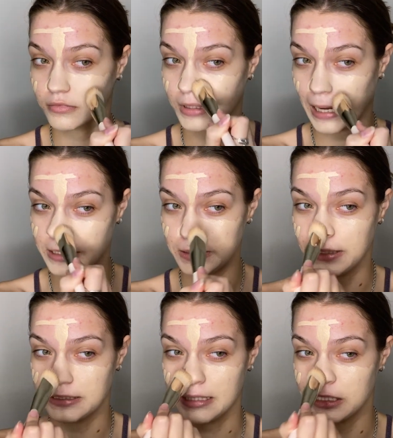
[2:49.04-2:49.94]
As you
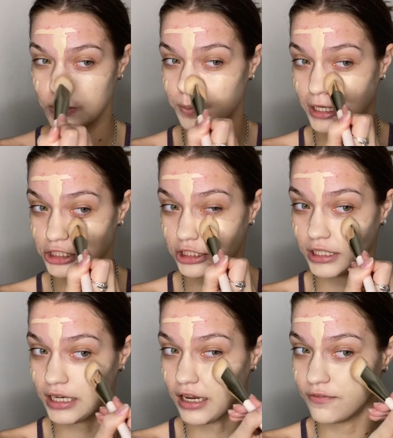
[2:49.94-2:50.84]
can see,
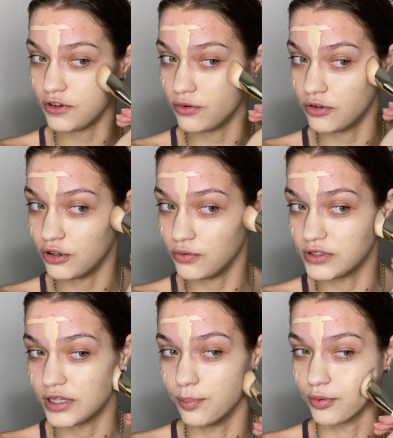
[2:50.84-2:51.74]
especially if you use
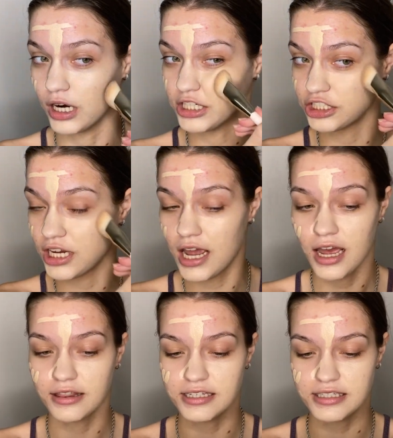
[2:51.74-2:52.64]
the brush.
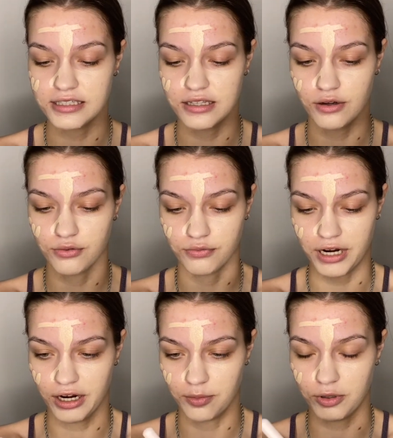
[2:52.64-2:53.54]
This is the
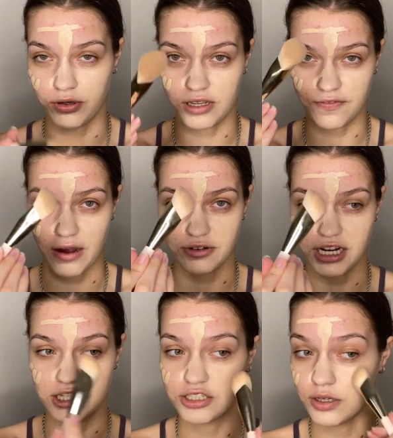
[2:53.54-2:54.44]
Rare Beauty
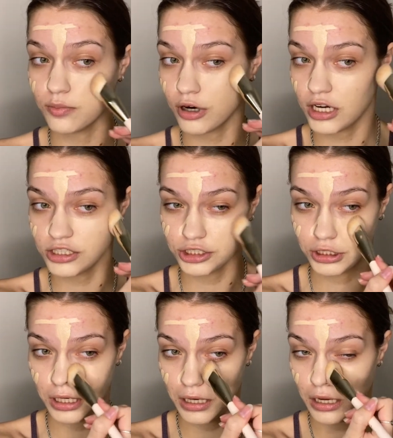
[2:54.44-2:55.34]
foundation brush.
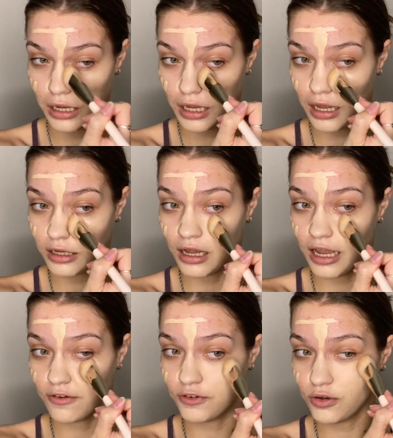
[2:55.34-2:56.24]

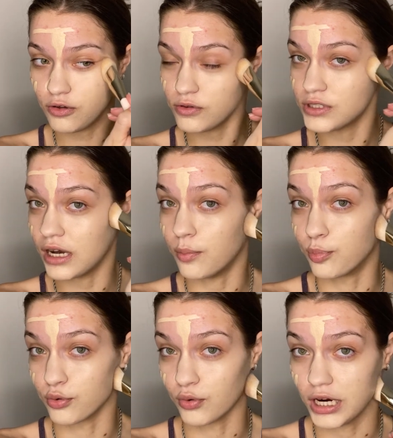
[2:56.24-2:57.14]
If you use a
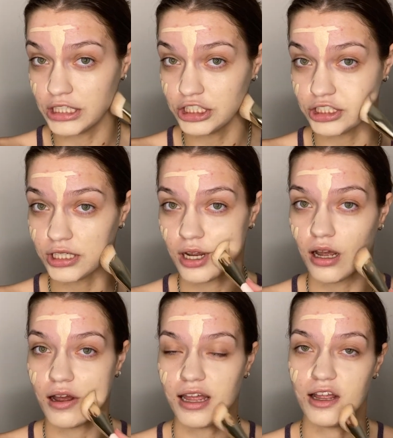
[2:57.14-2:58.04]
brush,
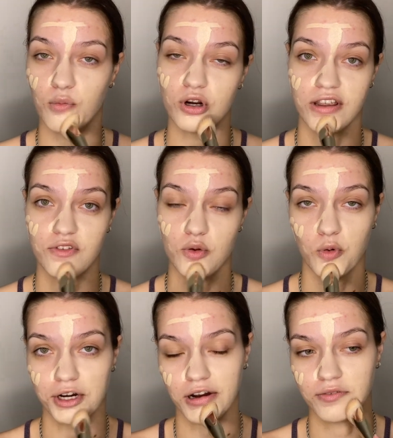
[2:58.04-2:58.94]
it will give you
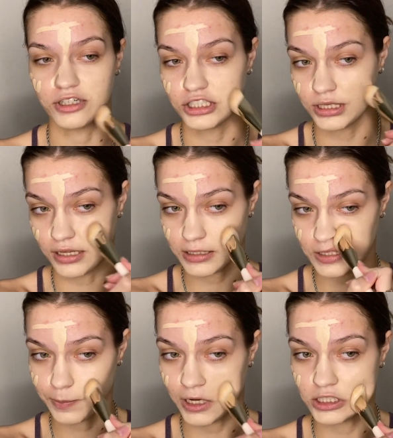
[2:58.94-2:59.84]
more coverage than a
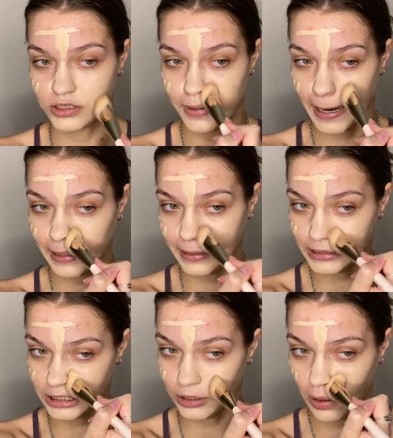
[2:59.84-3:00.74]
sponge, but I like
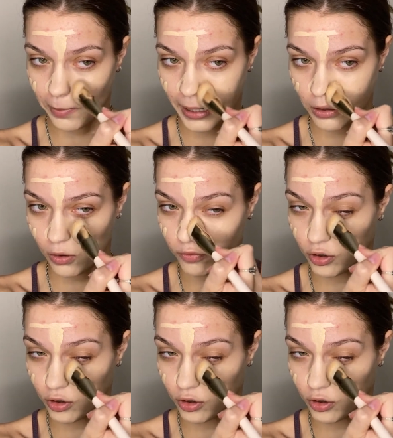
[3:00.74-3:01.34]
to go back over